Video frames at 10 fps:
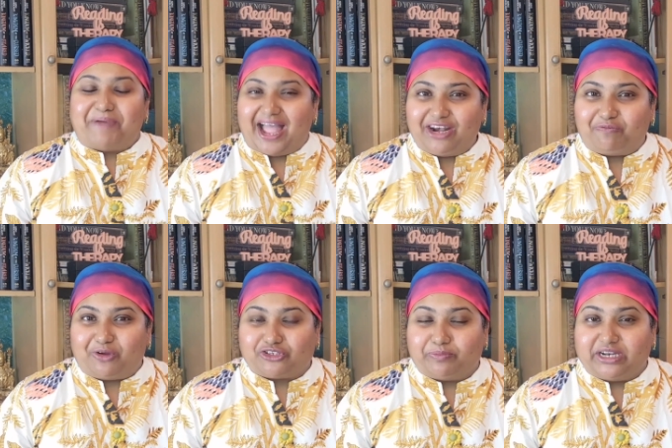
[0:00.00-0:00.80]
pilot
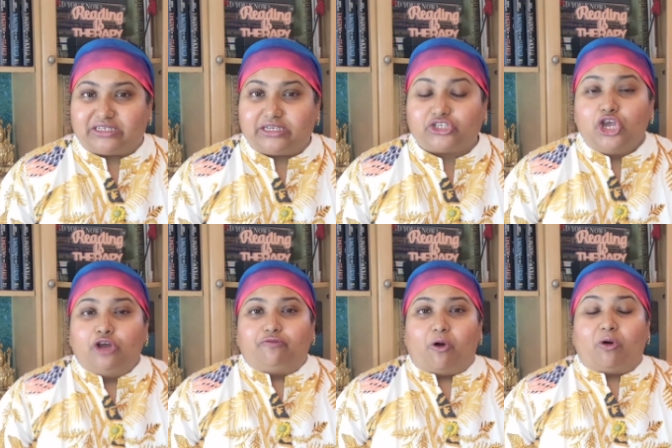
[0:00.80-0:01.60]
possibilities
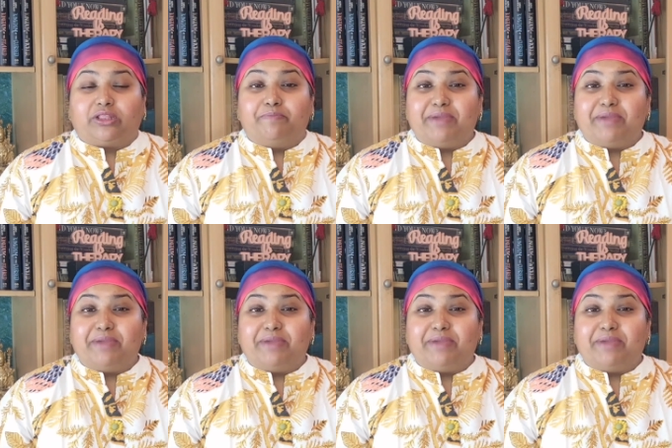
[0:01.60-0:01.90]
for the